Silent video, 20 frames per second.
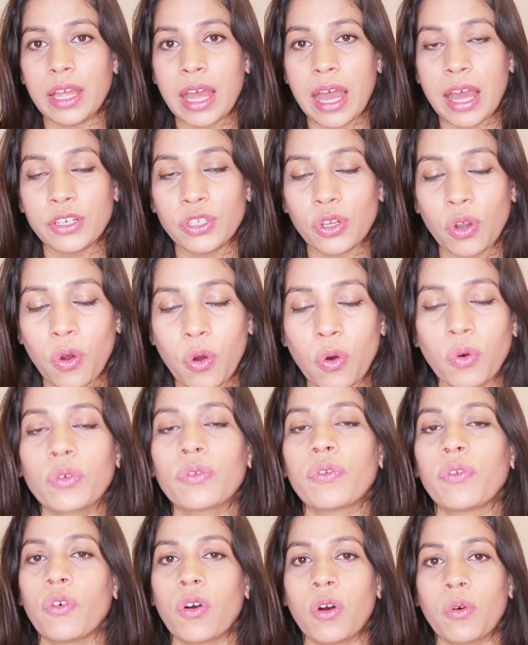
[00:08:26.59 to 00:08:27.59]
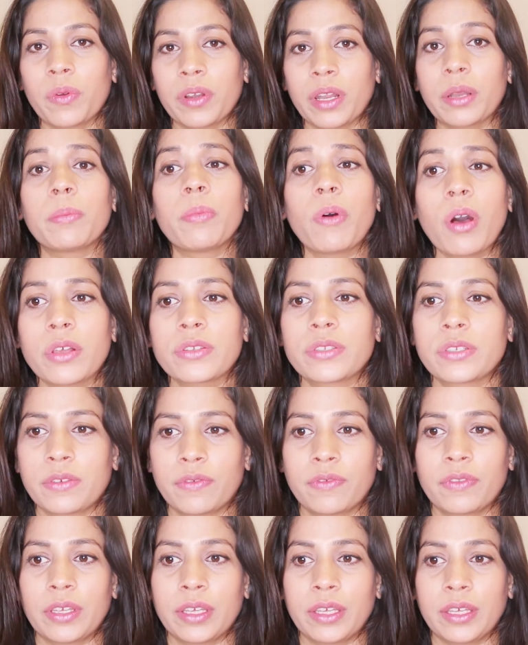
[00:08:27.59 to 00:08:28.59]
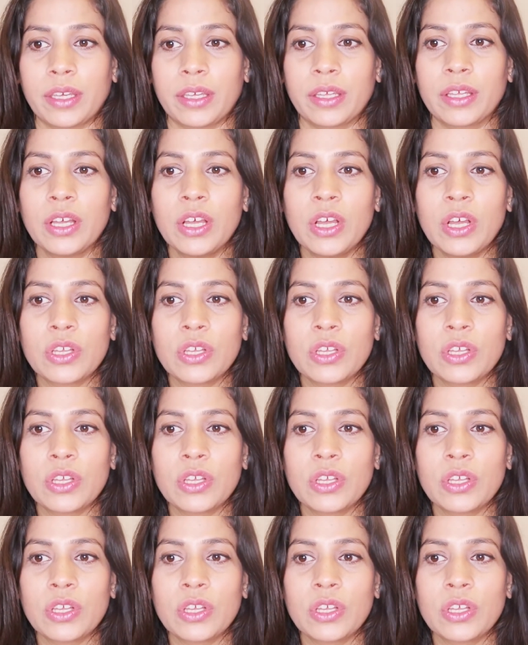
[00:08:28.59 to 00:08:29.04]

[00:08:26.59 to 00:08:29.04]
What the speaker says: and your own forward and positive thinking.